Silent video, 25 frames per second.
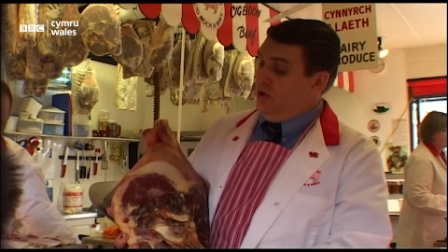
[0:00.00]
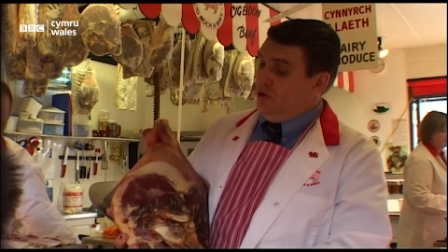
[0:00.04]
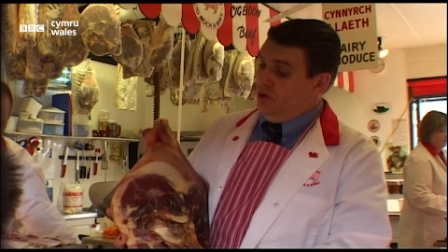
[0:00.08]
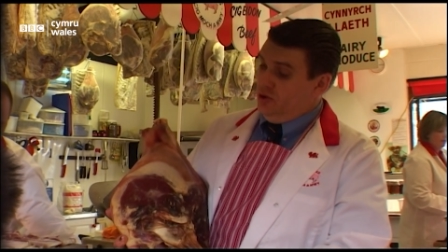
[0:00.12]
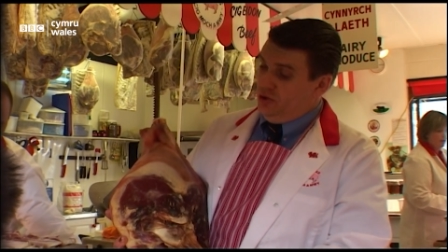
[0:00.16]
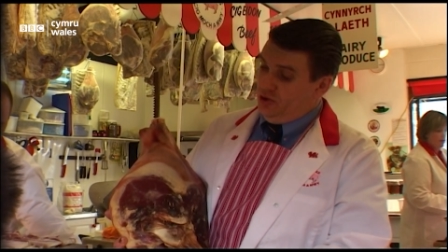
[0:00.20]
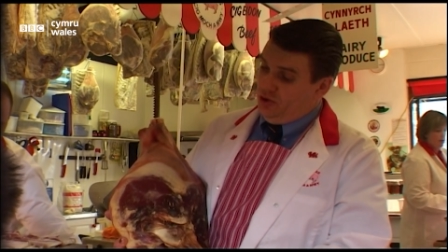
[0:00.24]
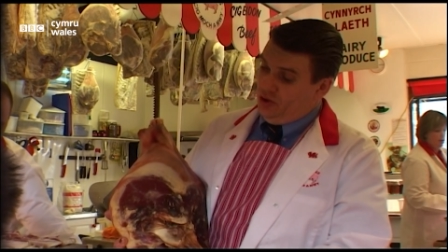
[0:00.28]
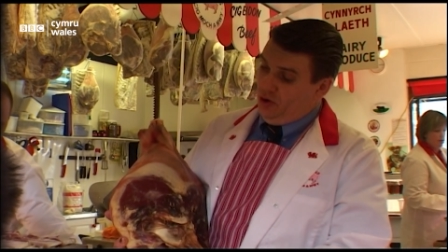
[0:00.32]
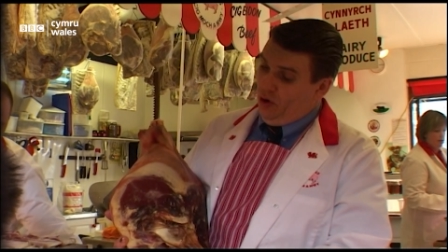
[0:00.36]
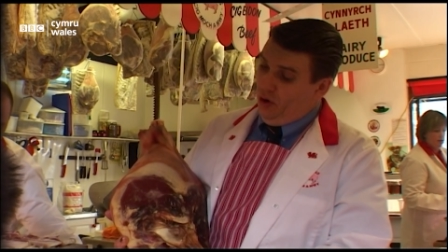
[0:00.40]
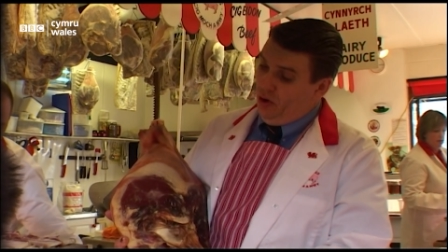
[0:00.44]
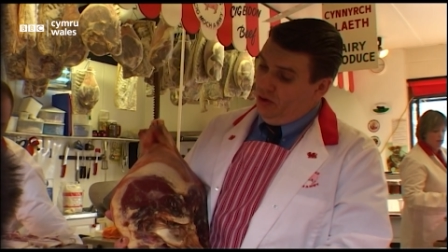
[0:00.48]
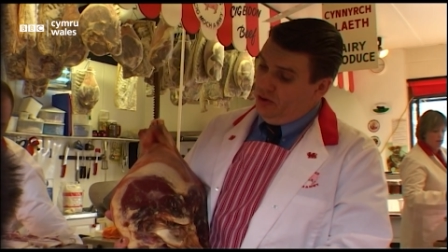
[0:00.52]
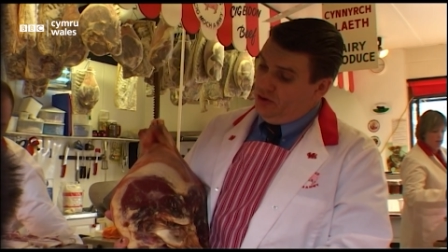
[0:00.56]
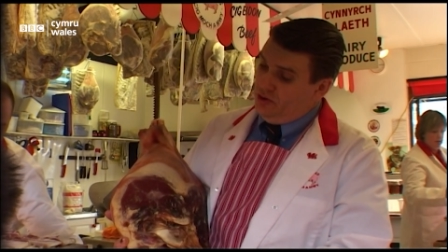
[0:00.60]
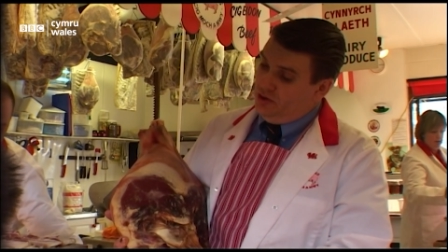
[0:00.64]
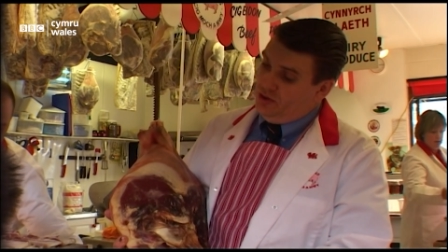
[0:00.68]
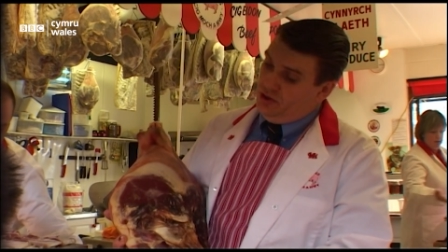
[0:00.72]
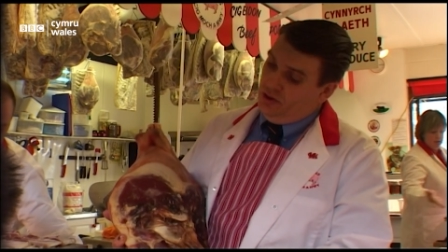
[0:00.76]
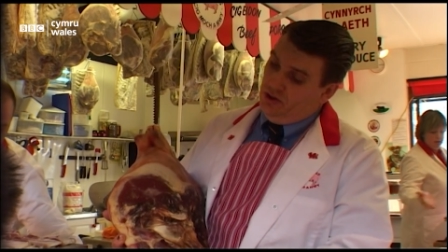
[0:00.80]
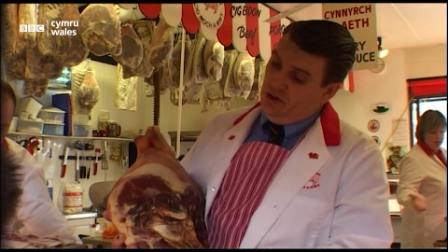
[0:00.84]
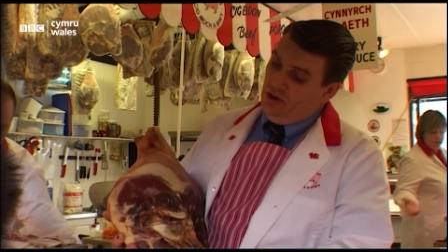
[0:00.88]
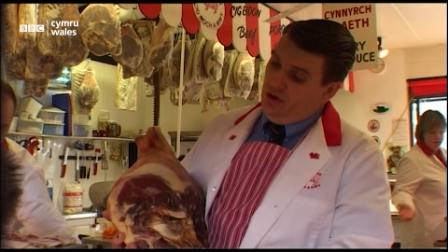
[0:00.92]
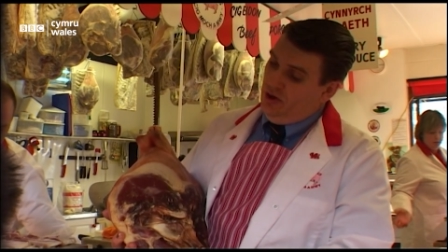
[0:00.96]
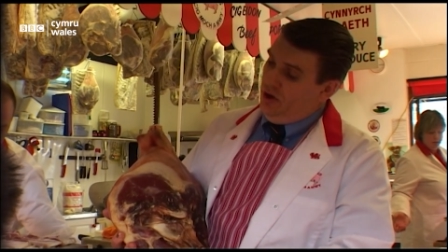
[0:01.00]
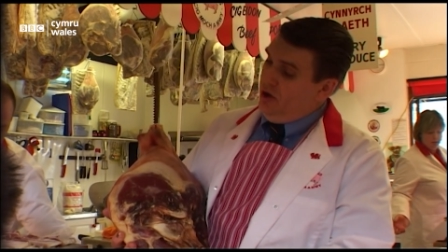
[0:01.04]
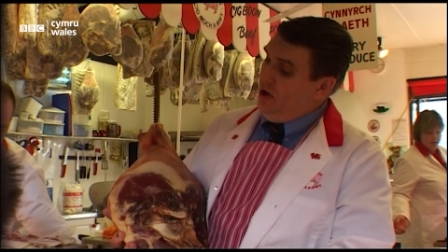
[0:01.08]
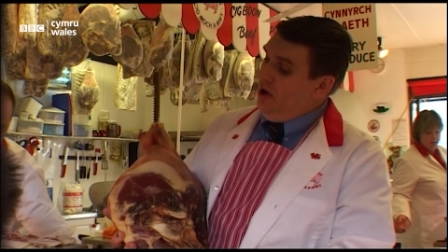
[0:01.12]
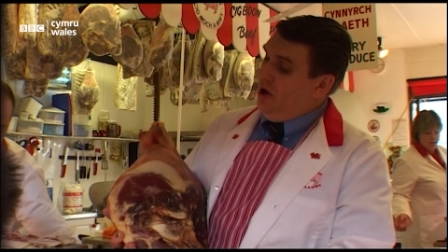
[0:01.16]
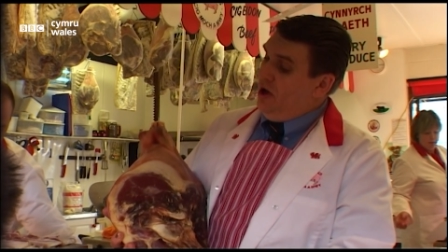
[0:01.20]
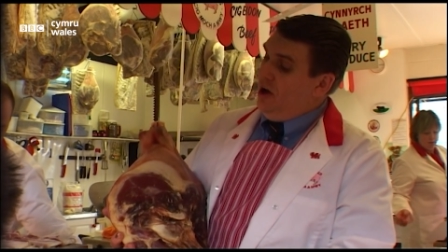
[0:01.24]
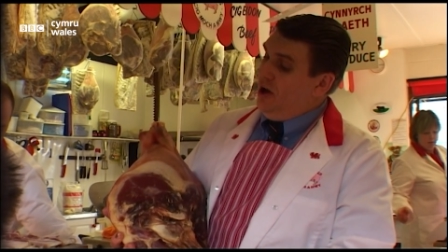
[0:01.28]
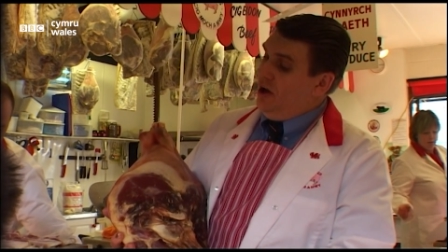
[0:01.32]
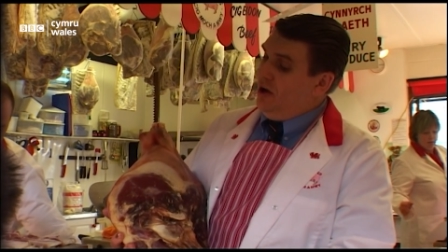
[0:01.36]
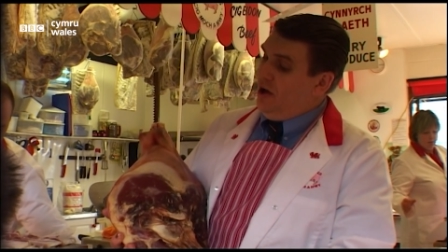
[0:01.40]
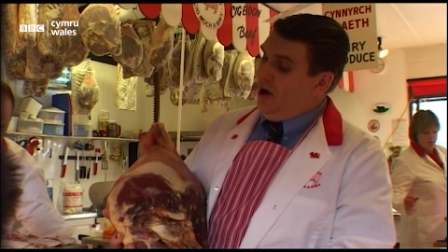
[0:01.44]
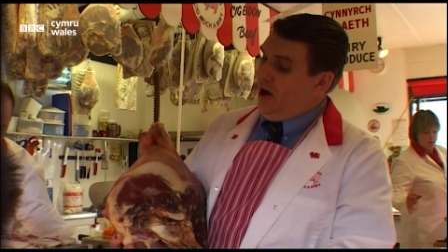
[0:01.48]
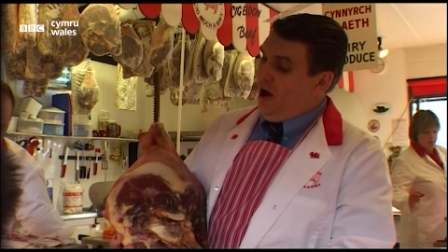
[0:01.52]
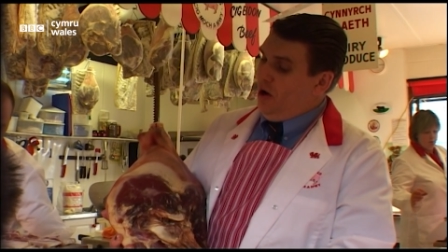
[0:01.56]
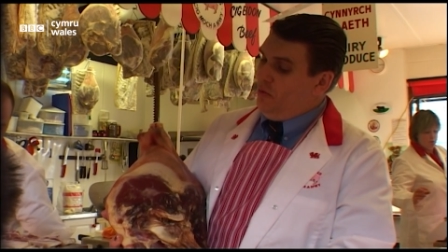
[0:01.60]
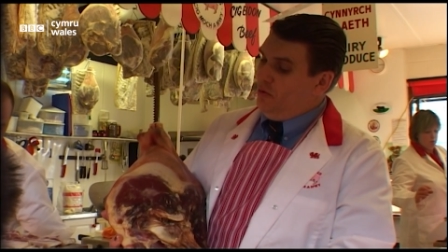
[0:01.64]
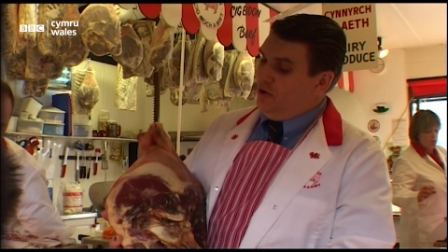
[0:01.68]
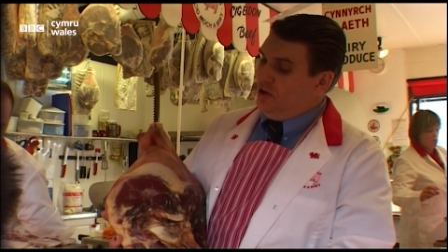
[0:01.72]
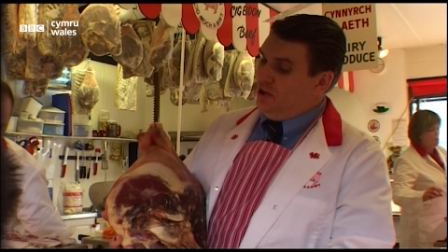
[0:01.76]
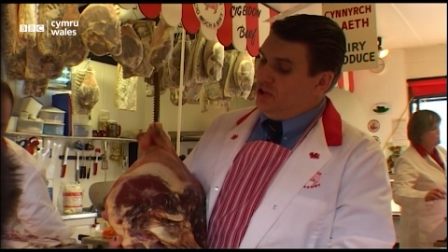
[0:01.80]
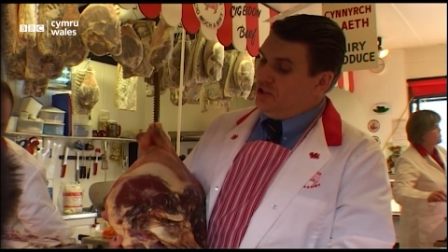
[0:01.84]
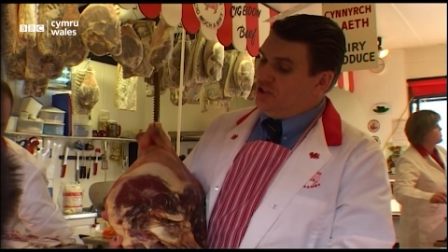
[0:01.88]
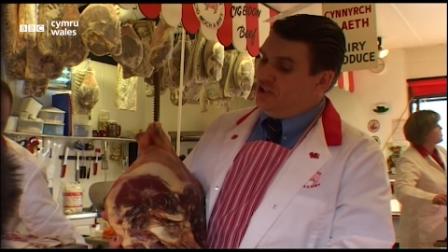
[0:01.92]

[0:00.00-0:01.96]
Salt, our